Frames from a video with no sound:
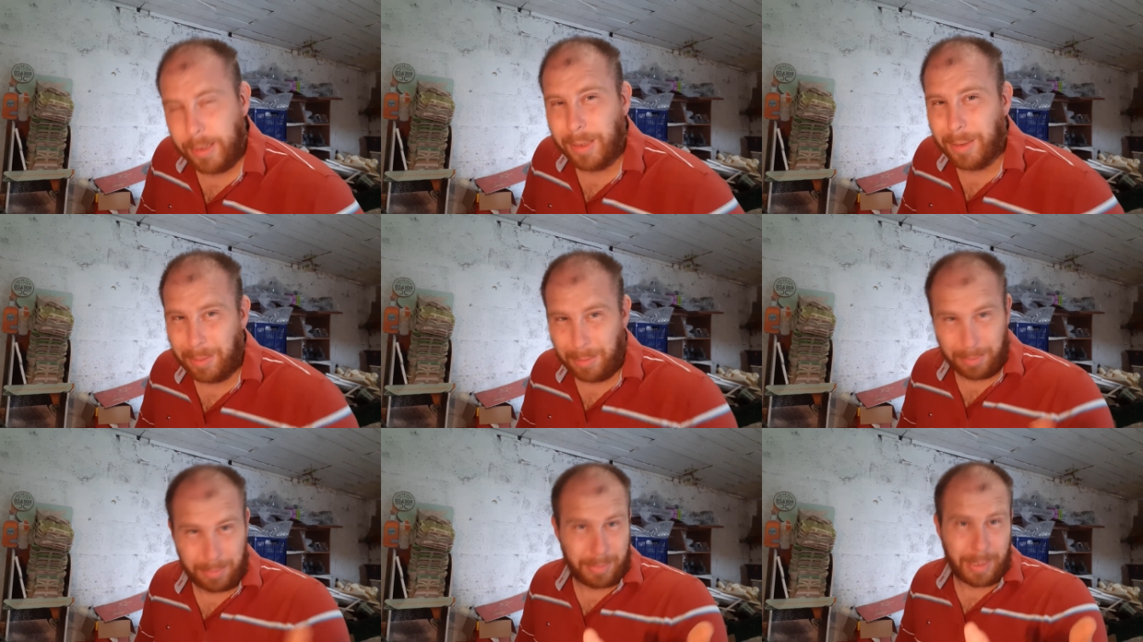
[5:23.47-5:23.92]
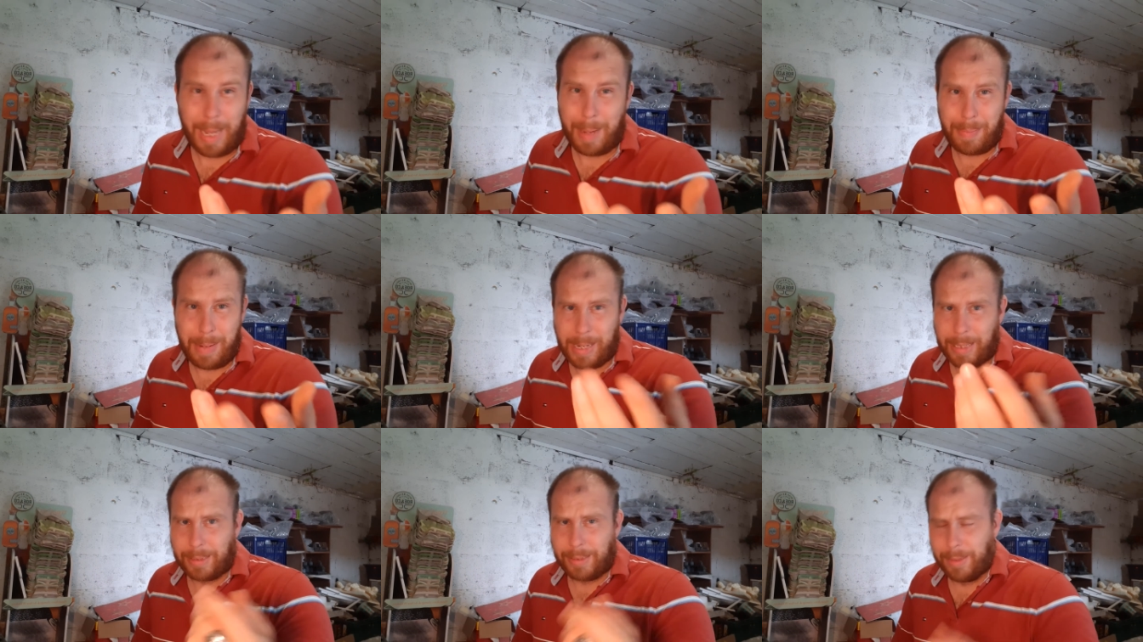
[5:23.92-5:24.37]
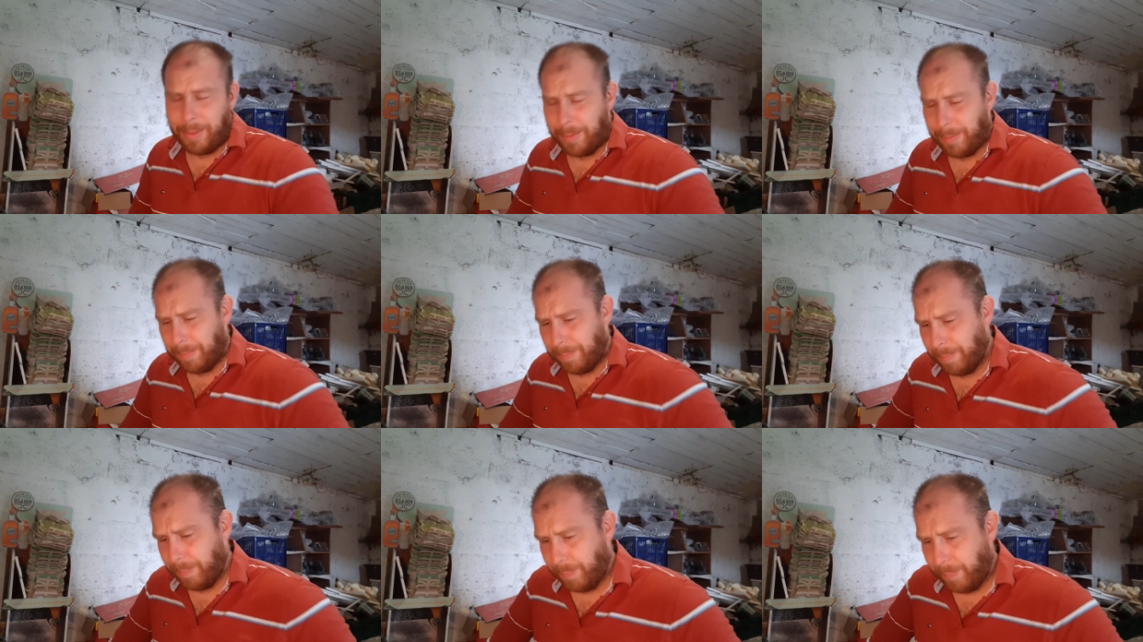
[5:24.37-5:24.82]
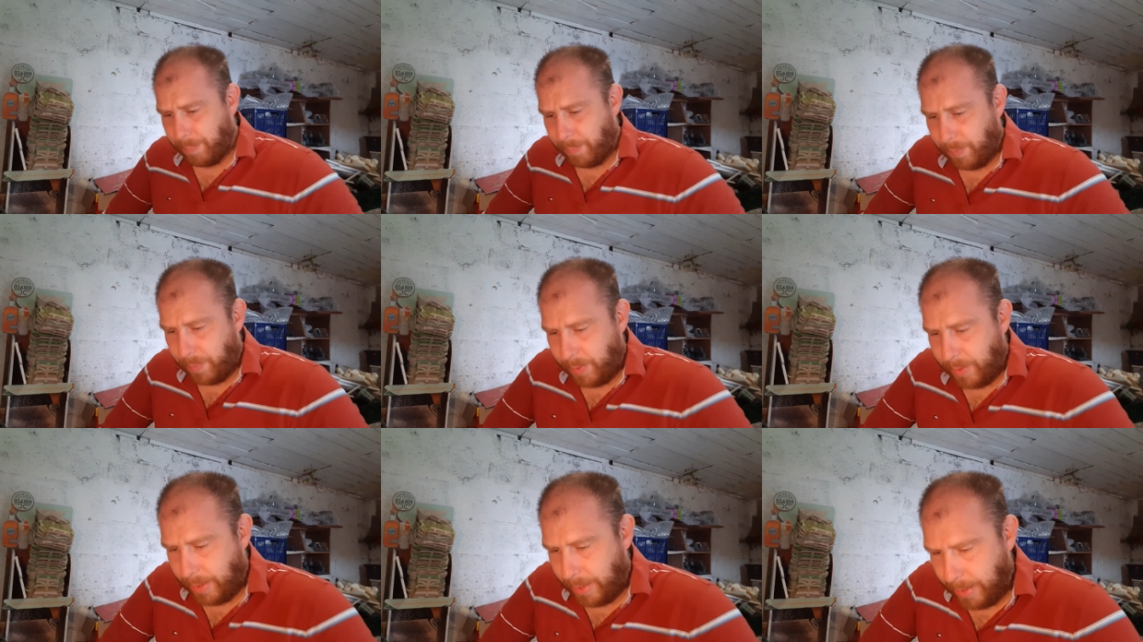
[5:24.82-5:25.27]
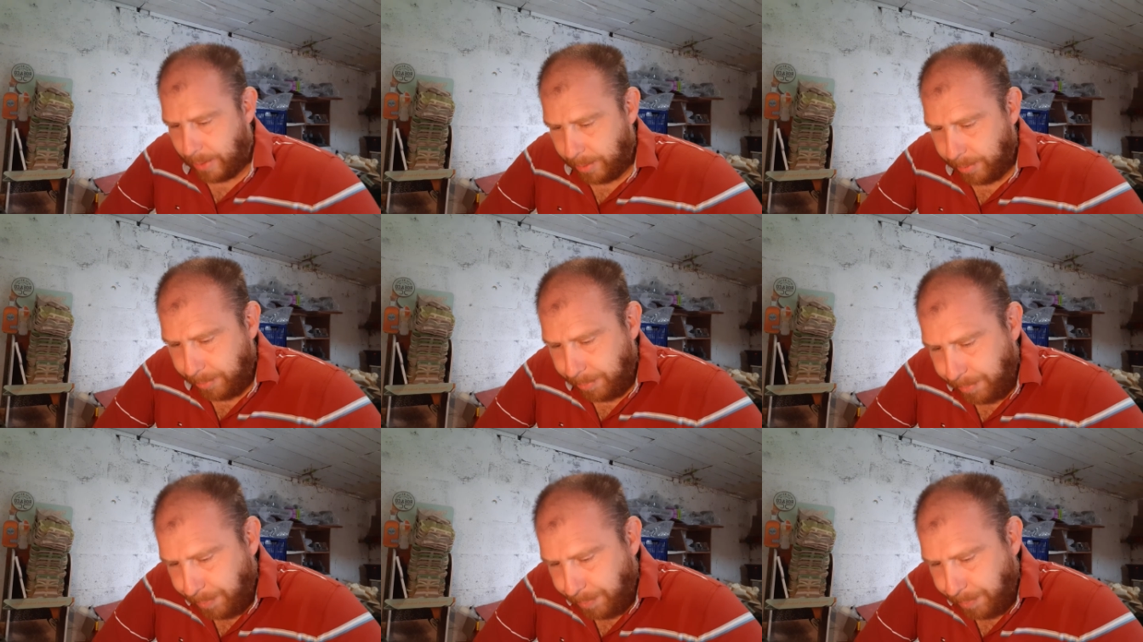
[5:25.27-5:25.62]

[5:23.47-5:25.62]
It was a happy accident. Now,